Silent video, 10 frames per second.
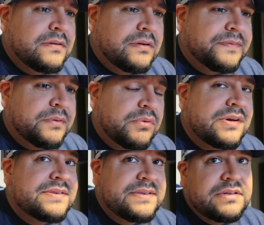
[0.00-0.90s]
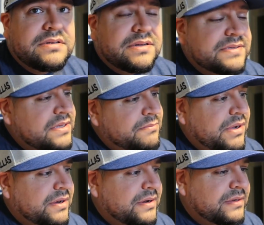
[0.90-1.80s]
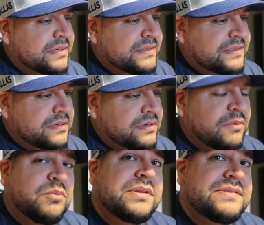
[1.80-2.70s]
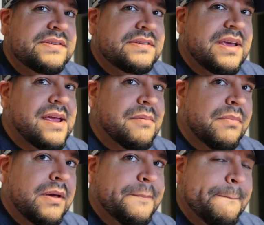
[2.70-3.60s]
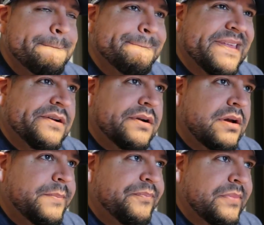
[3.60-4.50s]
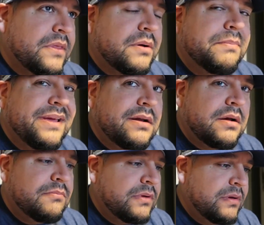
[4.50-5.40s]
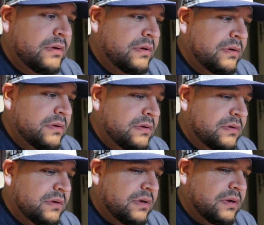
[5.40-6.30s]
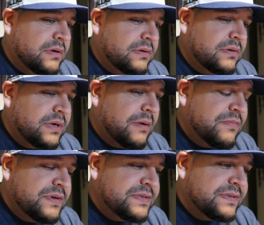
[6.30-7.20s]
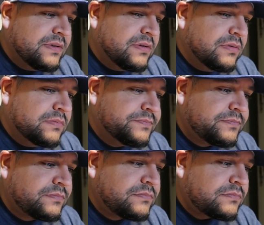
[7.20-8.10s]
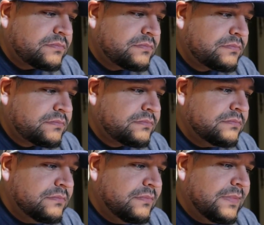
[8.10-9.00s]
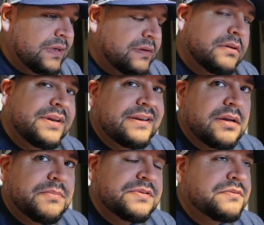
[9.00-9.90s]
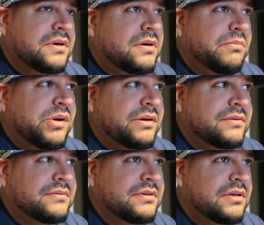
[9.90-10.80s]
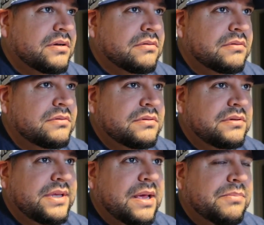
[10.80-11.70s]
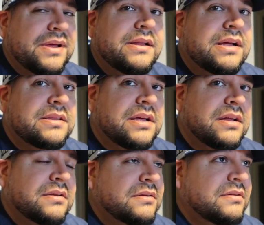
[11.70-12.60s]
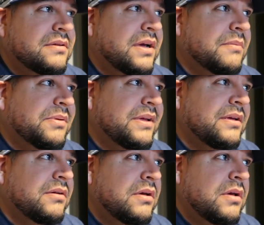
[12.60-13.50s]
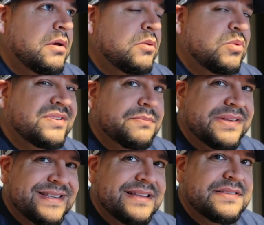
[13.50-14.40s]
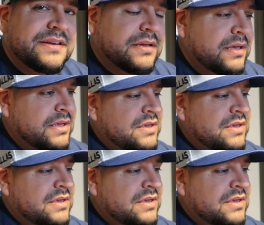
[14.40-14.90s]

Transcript: Hopefully we're going to see a team out here that that wins this game. All right. They're beat up. Cowboys, and they're dinged up as well. But, you can't play like that. You got to play with some intensity.